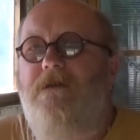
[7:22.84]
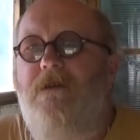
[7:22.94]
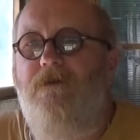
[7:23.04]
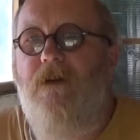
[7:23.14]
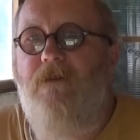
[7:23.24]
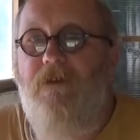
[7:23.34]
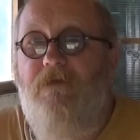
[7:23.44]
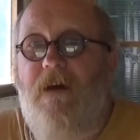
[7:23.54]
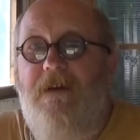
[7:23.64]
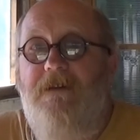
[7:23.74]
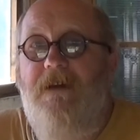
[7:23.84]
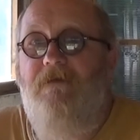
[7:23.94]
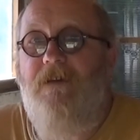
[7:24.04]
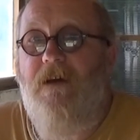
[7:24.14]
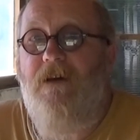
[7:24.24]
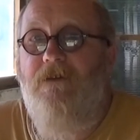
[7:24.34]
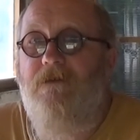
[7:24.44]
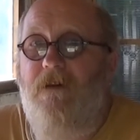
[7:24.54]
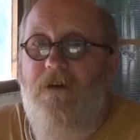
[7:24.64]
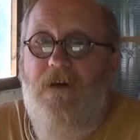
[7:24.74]
so if you fancy having a go,
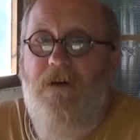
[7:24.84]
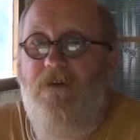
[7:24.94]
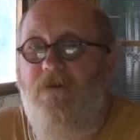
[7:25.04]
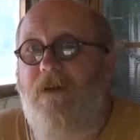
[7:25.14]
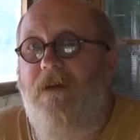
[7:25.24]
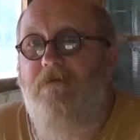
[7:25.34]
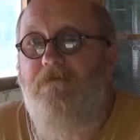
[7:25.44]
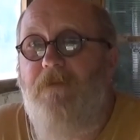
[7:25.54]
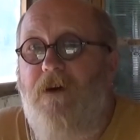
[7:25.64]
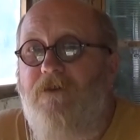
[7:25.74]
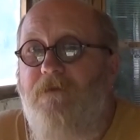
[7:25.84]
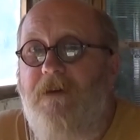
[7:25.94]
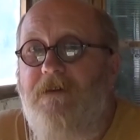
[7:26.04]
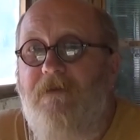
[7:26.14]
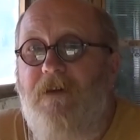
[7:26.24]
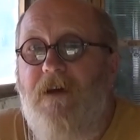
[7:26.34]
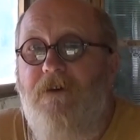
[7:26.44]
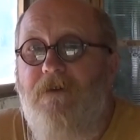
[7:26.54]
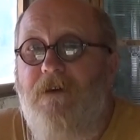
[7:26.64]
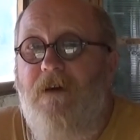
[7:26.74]
then by all means have a
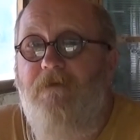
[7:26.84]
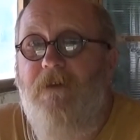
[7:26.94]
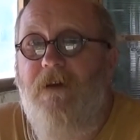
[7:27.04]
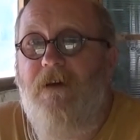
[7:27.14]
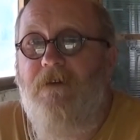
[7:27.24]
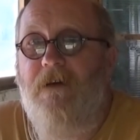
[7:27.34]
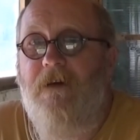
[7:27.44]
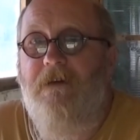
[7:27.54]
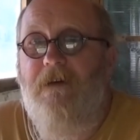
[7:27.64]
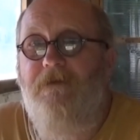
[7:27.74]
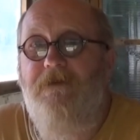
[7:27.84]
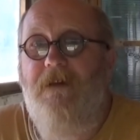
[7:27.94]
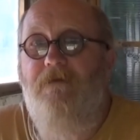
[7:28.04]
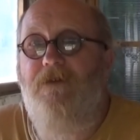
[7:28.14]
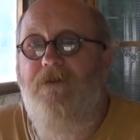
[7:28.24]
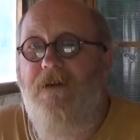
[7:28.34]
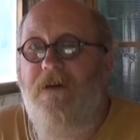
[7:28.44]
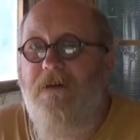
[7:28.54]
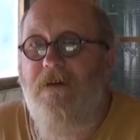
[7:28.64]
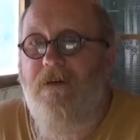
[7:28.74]
go, and hopefully I'll see
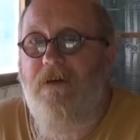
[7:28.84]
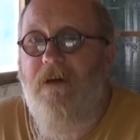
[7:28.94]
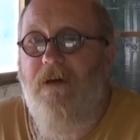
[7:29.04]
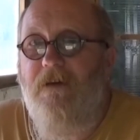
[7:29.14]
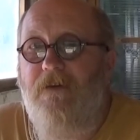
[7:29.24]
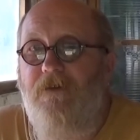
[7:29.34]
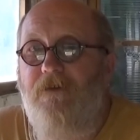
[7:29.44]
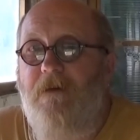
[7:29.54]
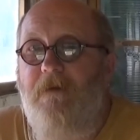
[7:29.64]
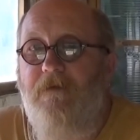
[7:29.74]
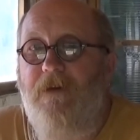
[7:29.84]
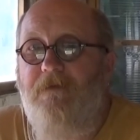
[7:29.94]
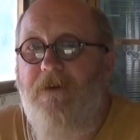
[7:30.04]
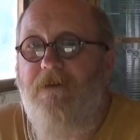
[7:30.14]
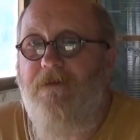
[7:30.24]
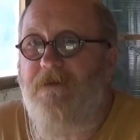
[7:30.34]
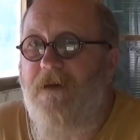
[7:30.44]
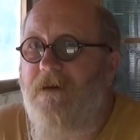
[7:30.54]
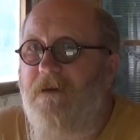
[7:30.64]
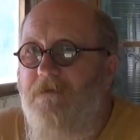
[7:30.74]
what you come up with, because
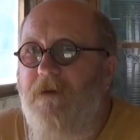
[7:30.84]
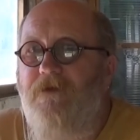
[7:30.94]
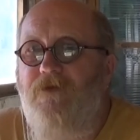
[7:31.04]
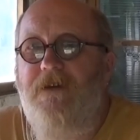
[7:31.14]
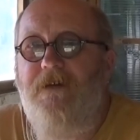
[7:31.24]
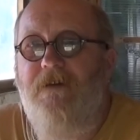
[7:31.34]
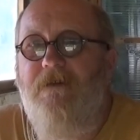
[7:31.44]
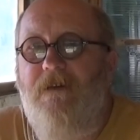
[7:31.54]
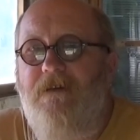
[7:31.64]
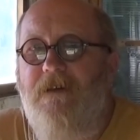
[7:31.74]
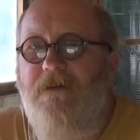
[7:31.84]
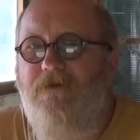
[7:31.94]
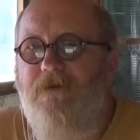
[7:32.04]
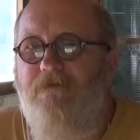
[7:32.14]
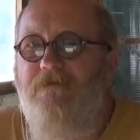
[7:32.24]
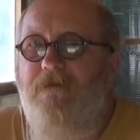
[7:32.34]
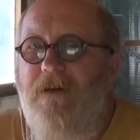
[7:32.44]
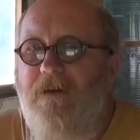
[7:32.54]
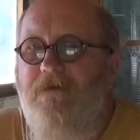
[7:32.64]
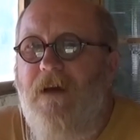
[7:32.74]
it'll be interesting. I think it's sort of,
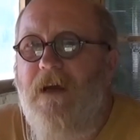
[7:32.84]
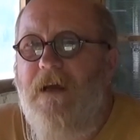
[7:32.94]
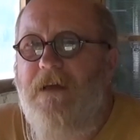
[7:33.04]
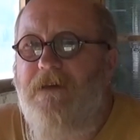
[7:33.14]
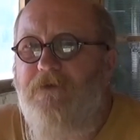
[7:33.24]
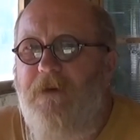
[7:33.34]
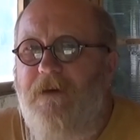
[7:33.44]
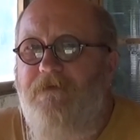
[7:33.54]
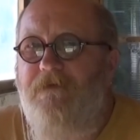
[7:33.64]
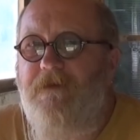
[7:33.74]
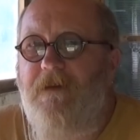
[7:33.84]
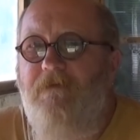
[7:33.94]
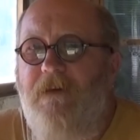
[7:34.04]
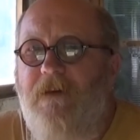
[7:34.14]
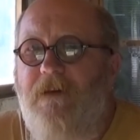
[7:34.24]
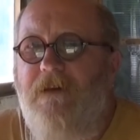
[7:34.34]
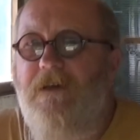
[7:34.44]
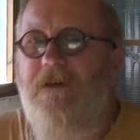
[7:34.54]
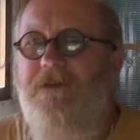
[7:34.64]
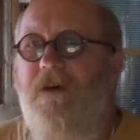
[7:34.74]
a little bit of something
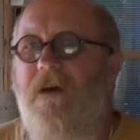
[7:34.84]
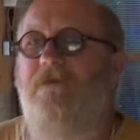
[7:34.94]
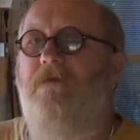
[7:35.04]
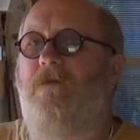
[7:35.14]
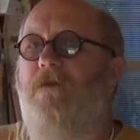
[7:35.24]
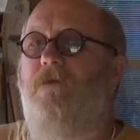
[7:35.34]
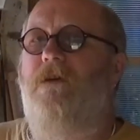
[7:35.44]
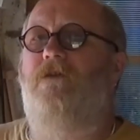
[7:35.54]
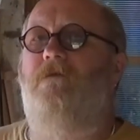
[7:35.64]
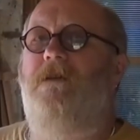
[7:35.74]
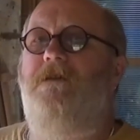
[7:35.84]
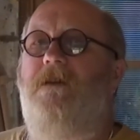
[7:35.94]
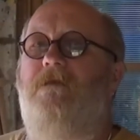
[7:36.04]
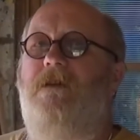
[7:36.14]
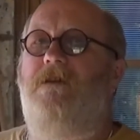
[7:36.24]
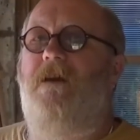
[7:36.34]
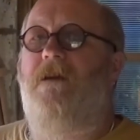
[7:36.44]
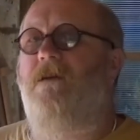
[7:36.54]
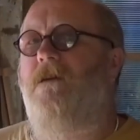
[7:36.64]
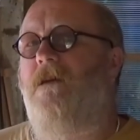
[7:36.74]
aside from what we normally see of each other.